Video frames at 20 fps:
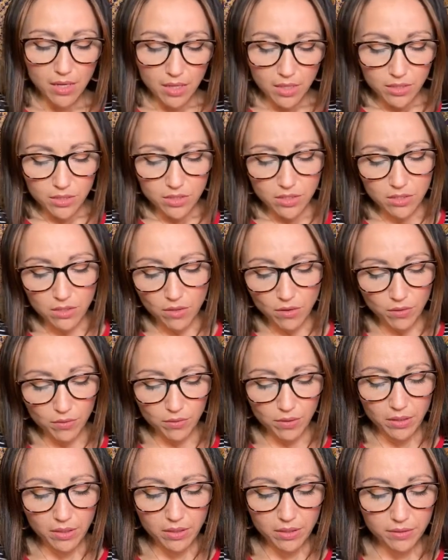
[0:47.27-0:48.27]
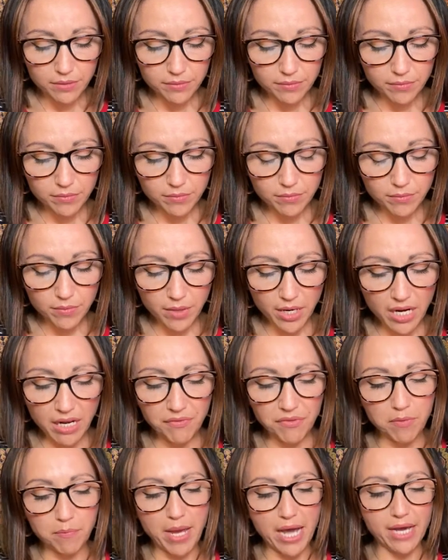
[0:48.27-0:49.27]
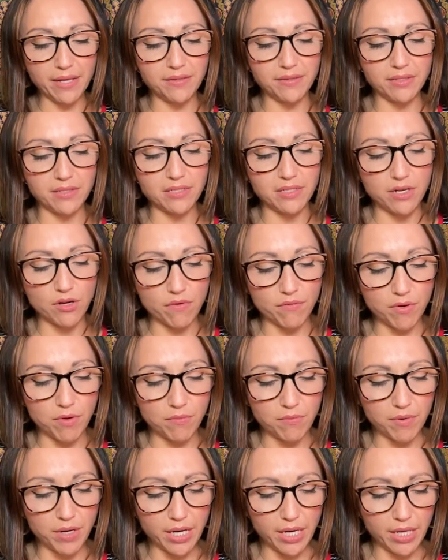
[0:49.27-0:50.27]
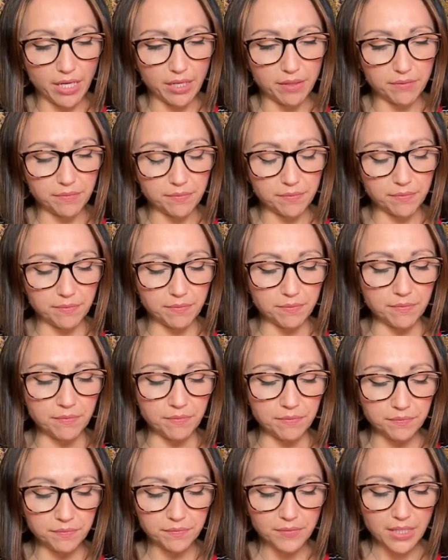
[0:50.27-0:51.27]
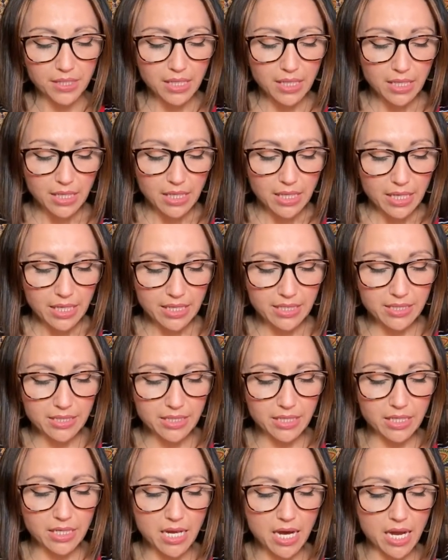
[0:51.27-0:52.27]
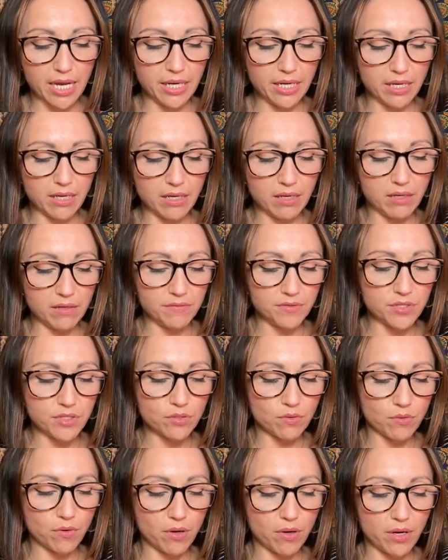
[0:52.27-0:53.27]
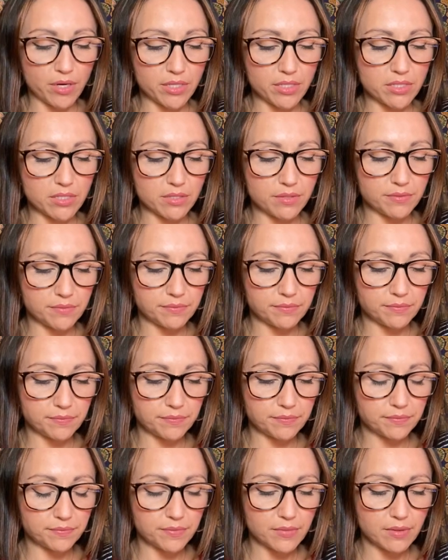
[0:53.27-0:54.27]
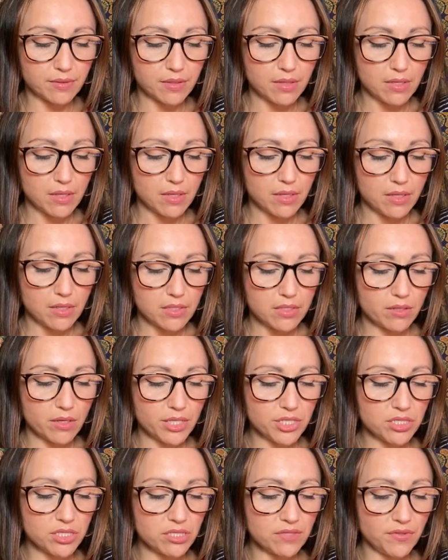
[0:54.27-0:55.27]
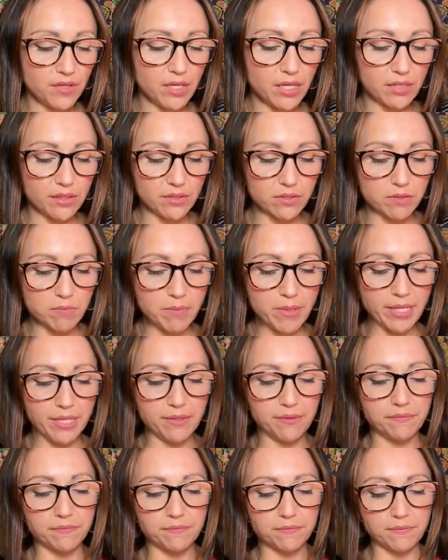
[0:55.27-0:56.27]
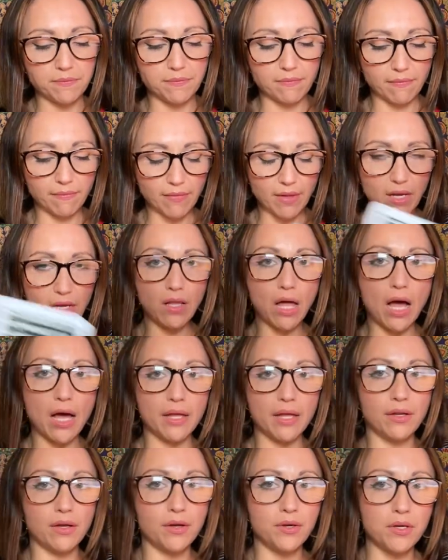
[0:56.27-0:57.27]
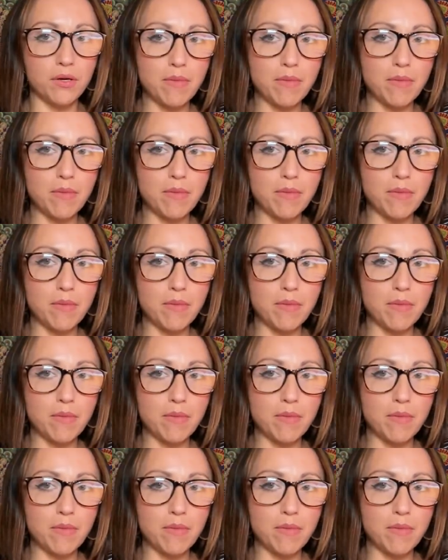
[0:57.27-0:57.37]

So right off the bat, the center of your reading is the Nine of Swords. So I just feel like there's been a lot on your